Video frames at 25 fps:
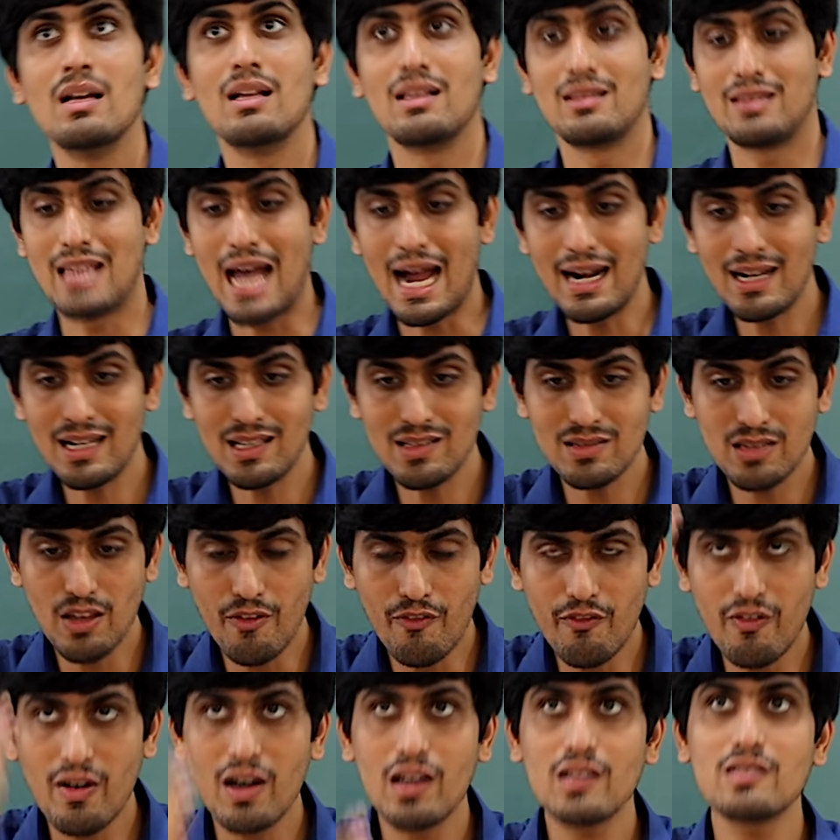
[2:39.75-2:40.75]
That is the
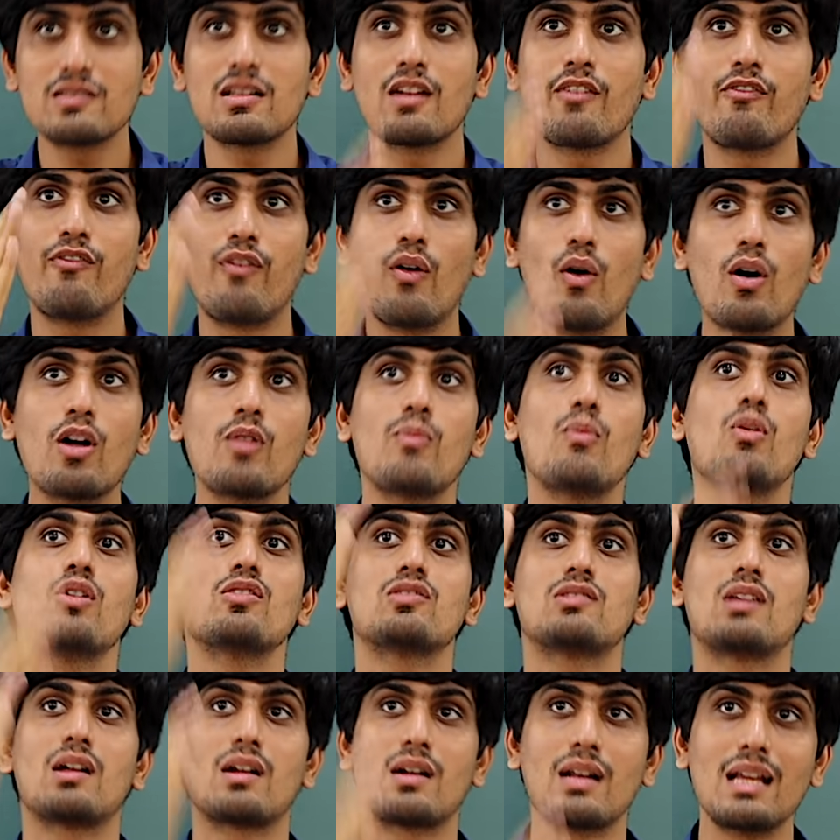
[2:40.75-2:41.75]
first and foremost
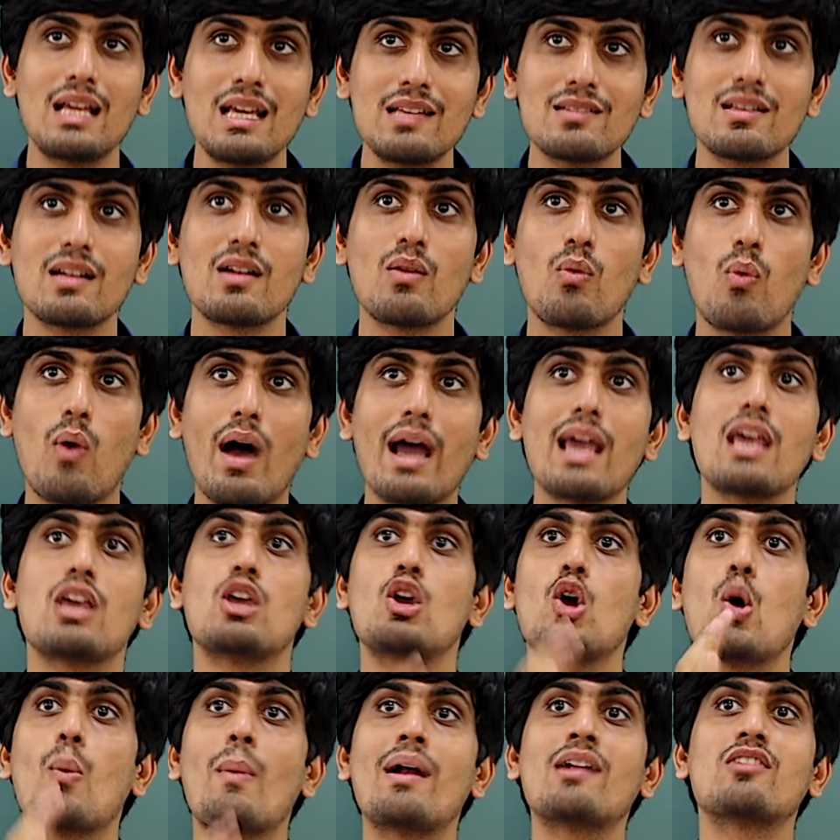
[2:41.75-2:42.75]
the reason why
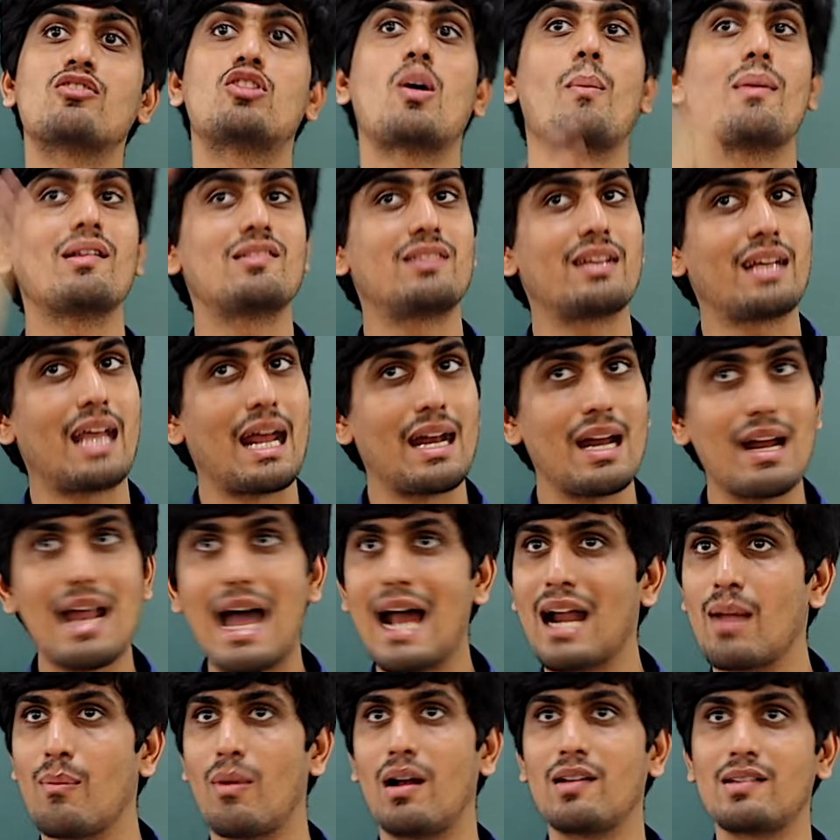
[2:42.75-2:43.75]
humans domesticated
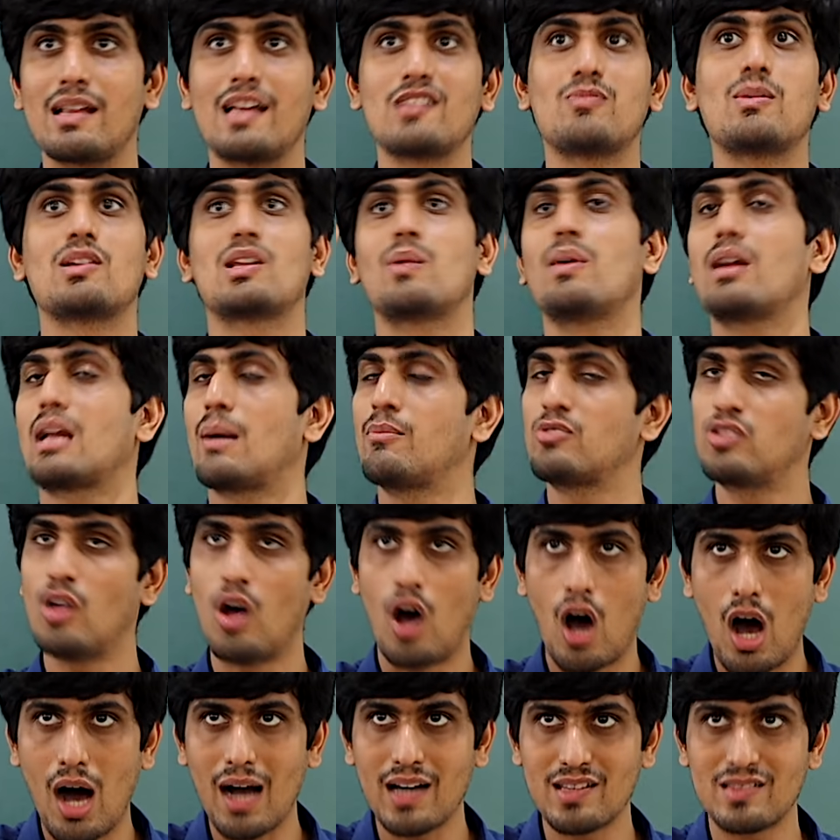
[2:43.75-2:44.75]
animals, especially when it comes to
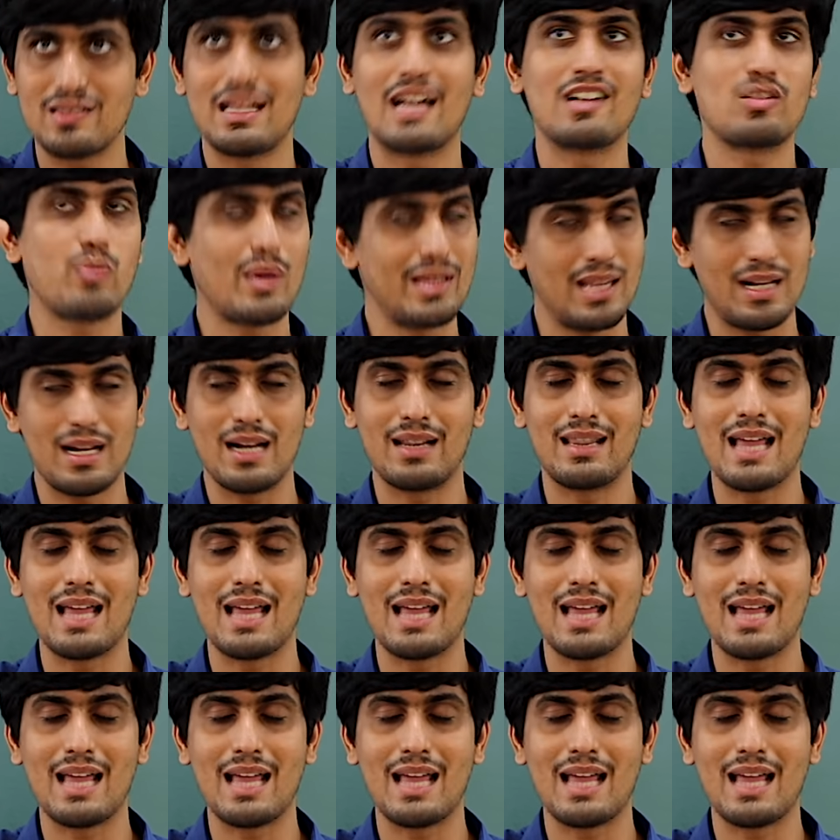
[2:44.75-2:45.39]
ox. That's why they did